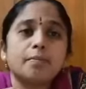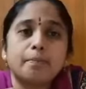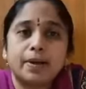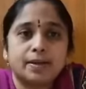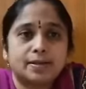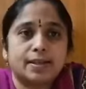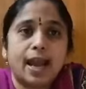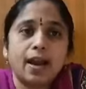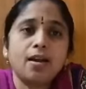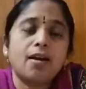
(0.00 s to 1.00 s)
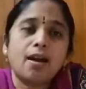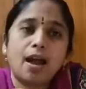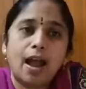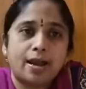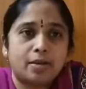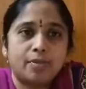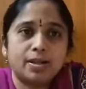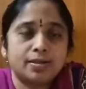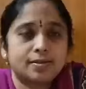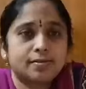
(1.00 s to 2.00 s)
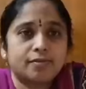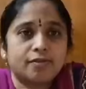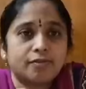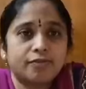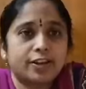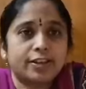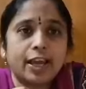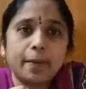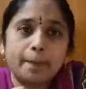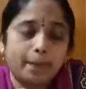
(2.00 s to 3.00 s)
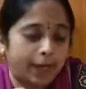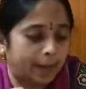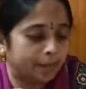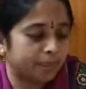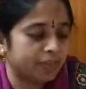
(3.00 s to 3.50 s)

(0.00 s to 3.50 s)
birds and animals for their prey,